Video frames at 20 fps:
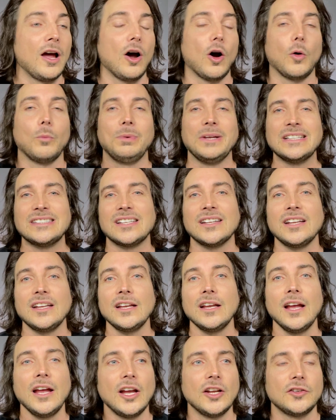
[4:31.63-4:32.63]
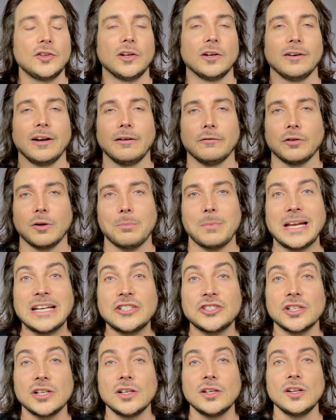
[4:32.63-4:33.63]
obesity, to your
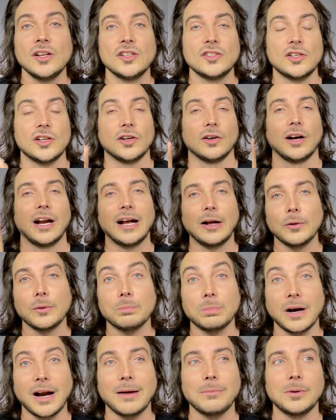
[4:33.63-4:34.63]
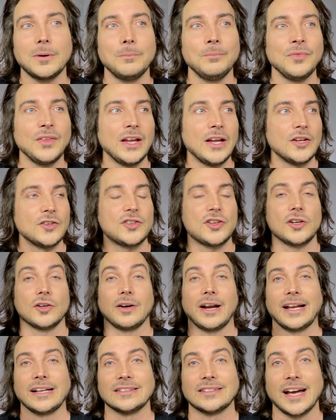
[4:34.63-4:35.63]
inflammation, to your health problem, to
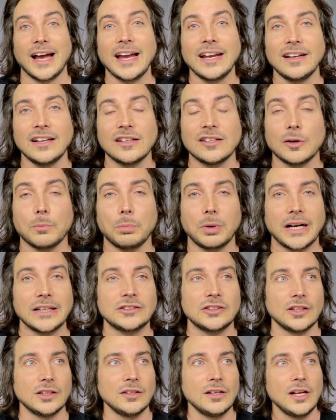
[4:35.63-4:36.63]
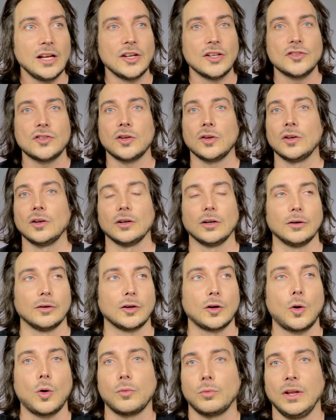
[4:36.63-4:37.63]
your anxiety and depression, to
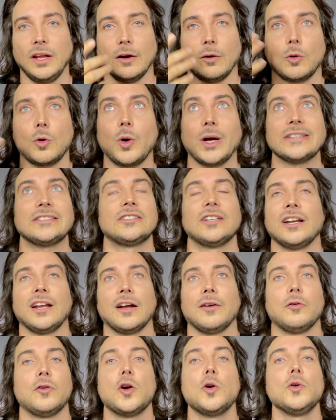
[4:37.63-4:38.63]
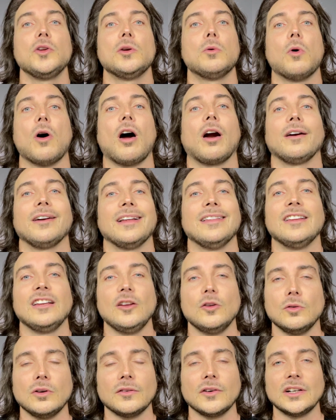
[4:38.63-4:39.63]
your, you know, questioning of who you are in the
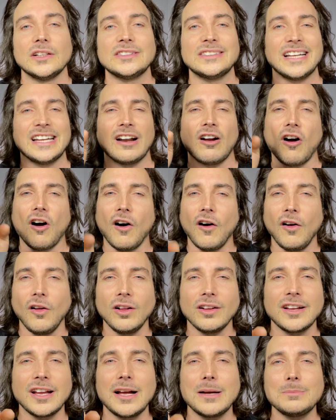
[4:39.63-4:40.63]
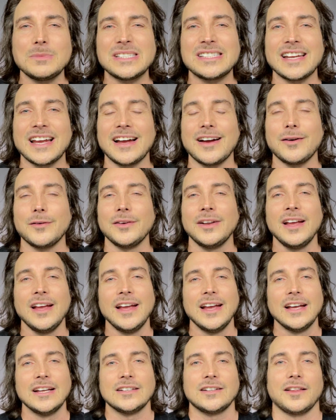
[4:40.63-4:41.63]
universe. It all comes down
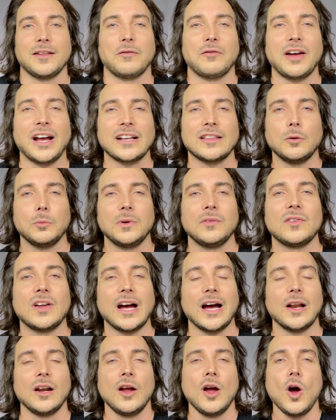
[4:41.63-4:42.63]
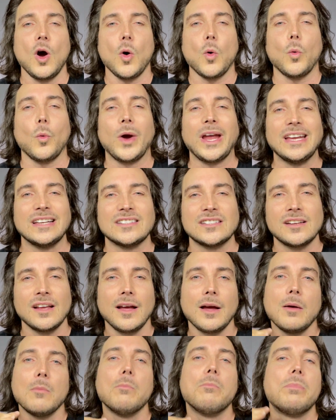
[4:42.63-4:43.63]
to the fact that we've got waste
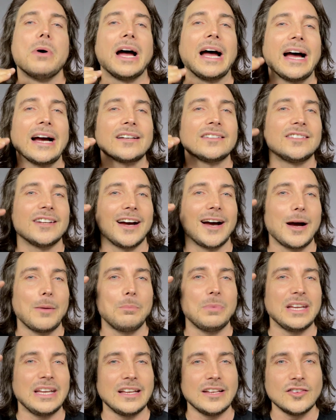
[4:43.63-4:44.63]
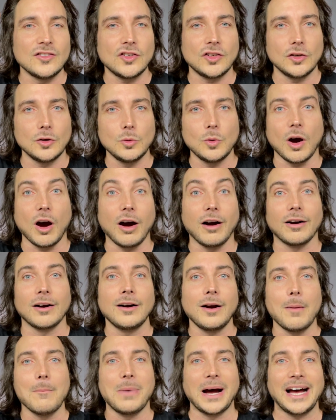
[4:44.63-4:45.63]
backed up into
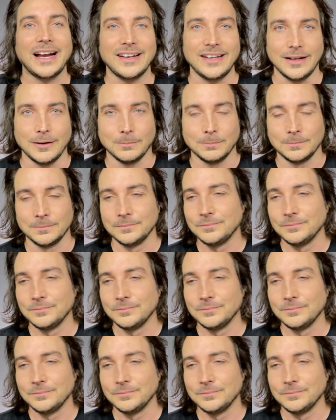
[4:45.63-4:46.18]
our body.